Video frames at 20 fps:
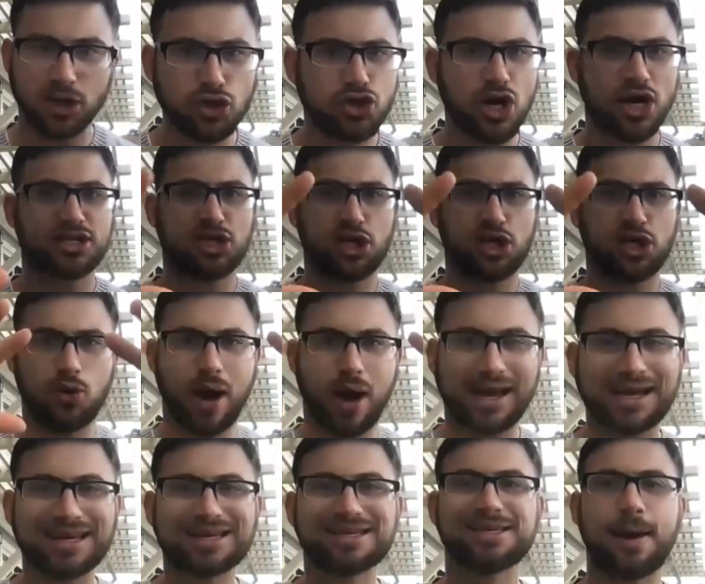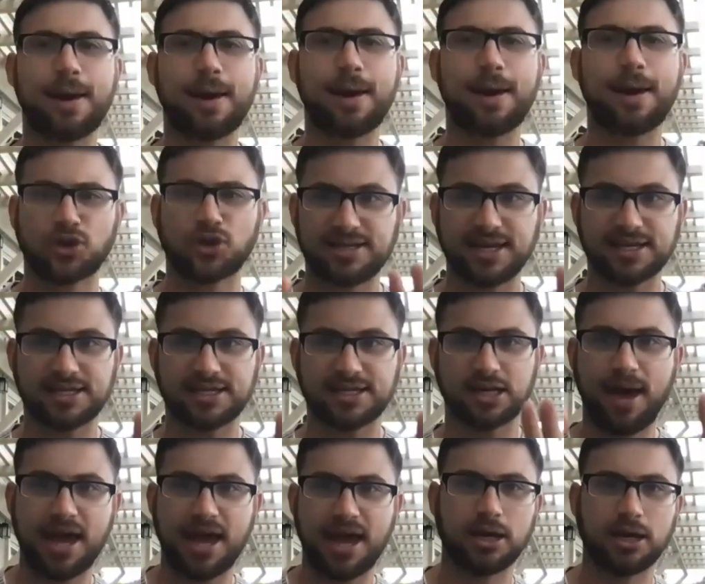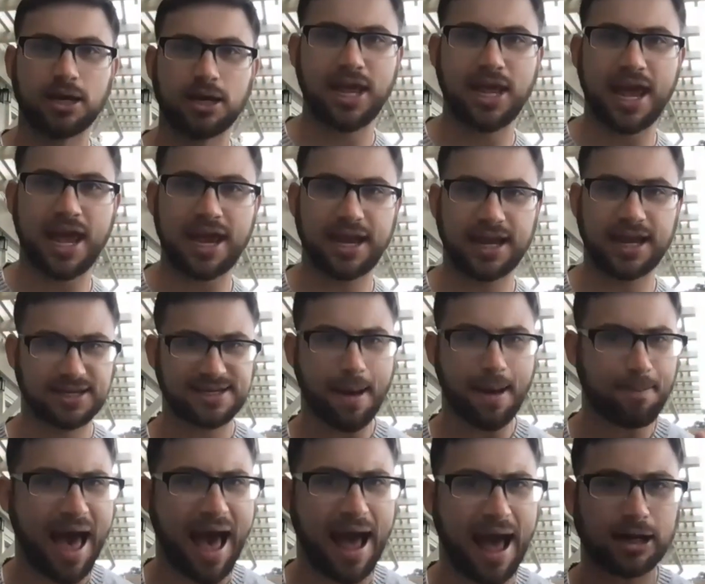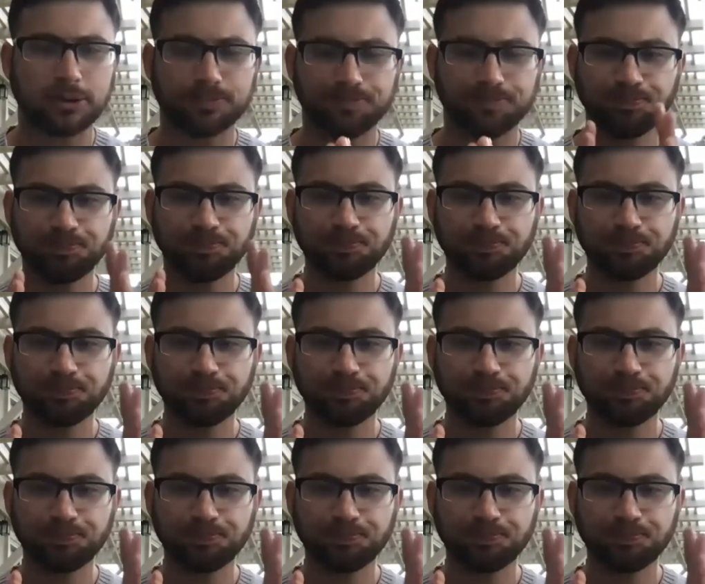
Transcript: just to conceptualize this debate, taking a step back,